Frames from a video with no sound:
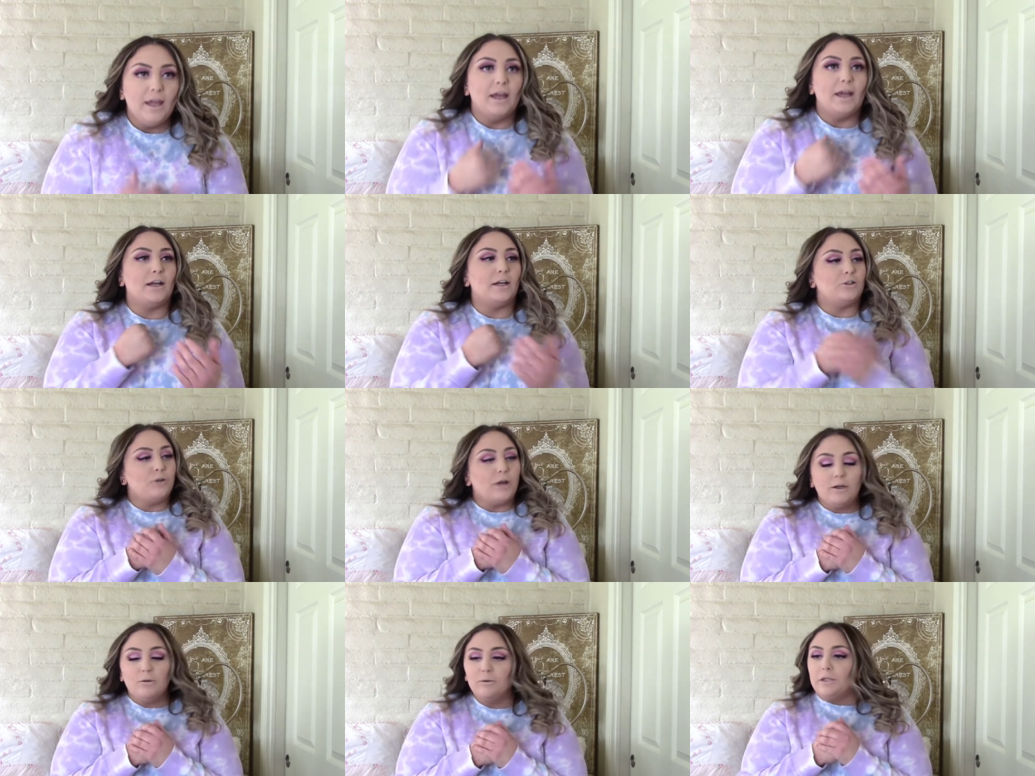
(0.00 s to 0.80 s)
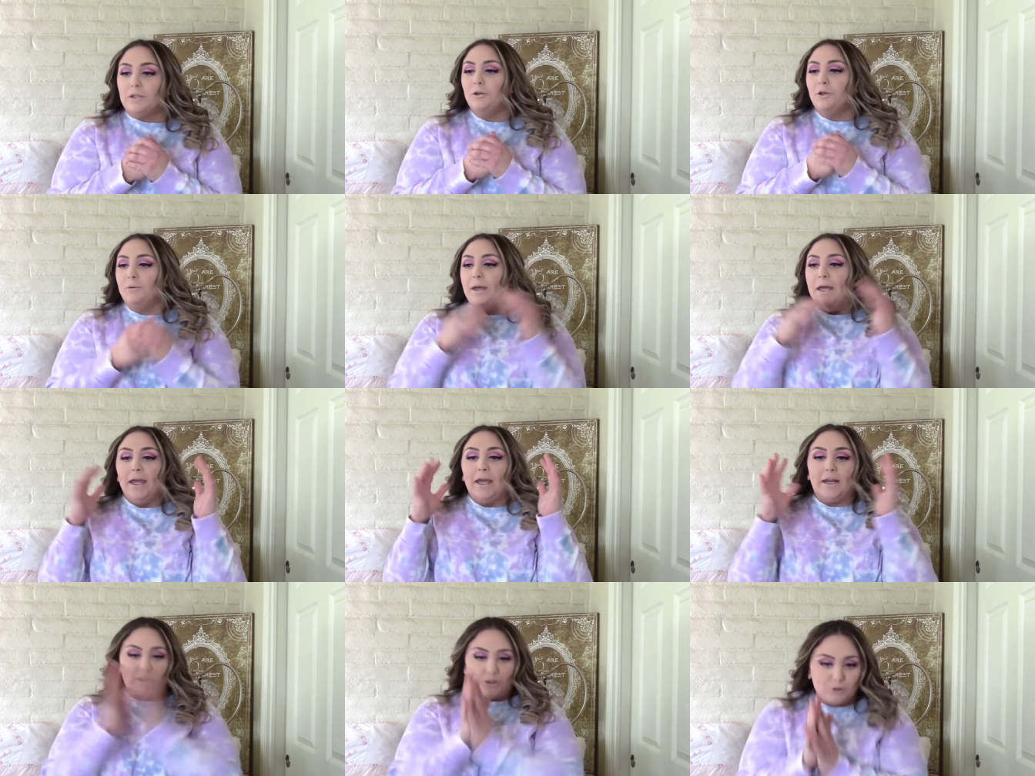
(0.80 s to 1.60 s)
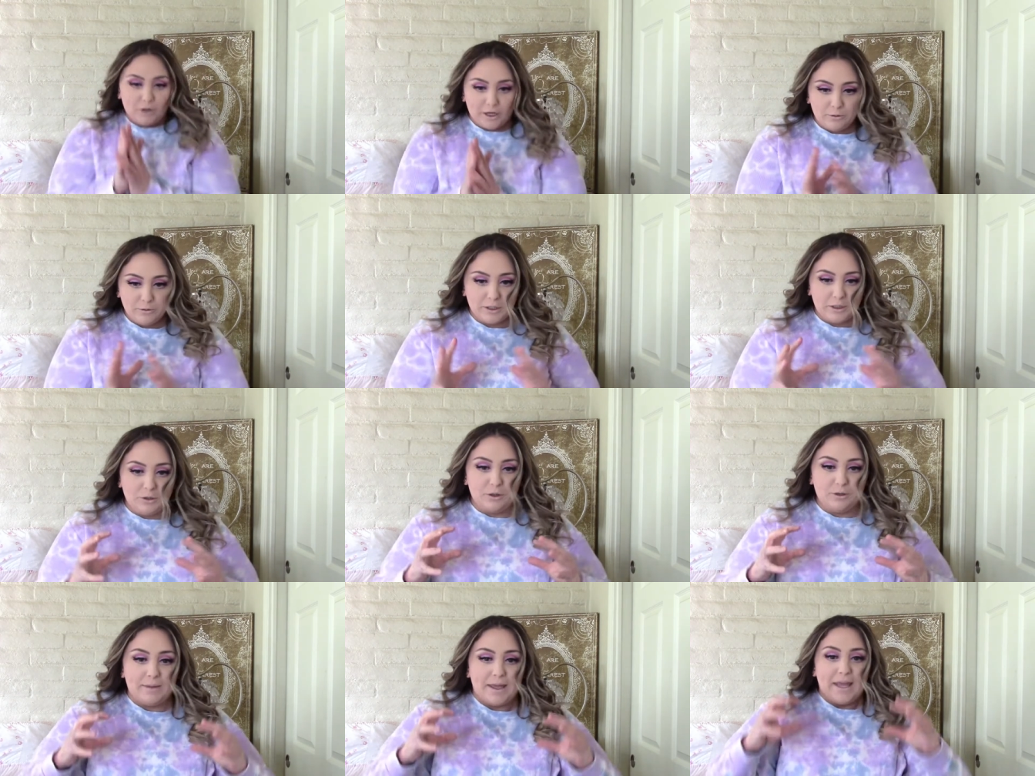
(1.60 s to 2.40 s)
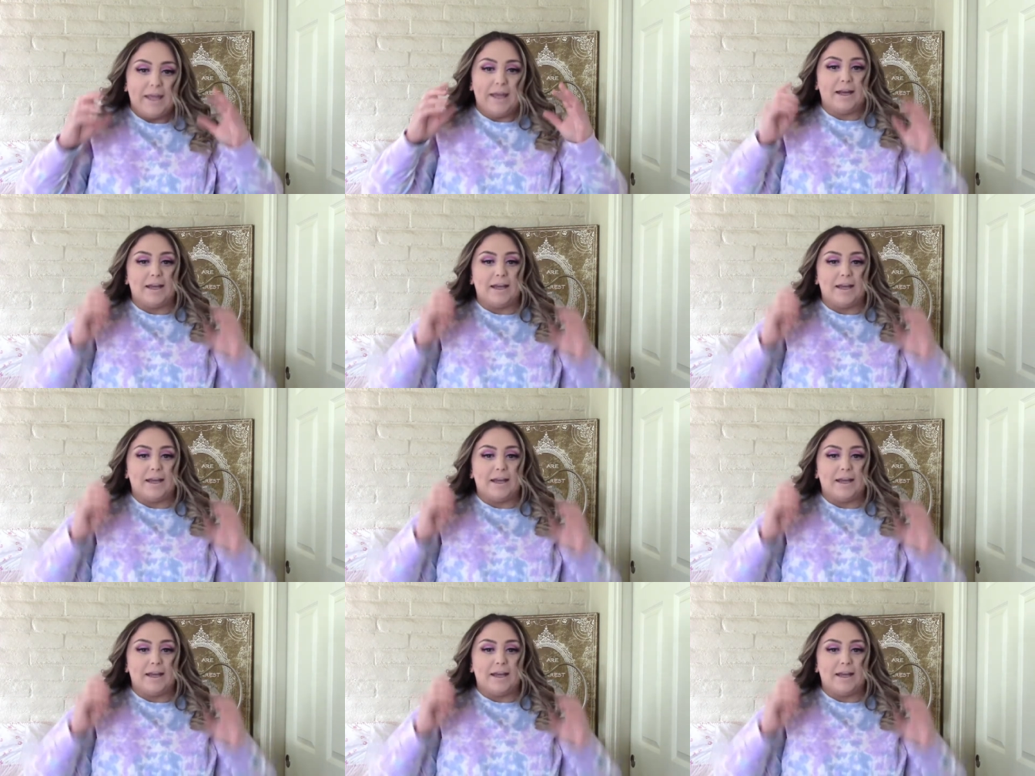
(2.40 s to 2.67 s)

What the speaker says: and I try to reglue them and I try to reglue them and I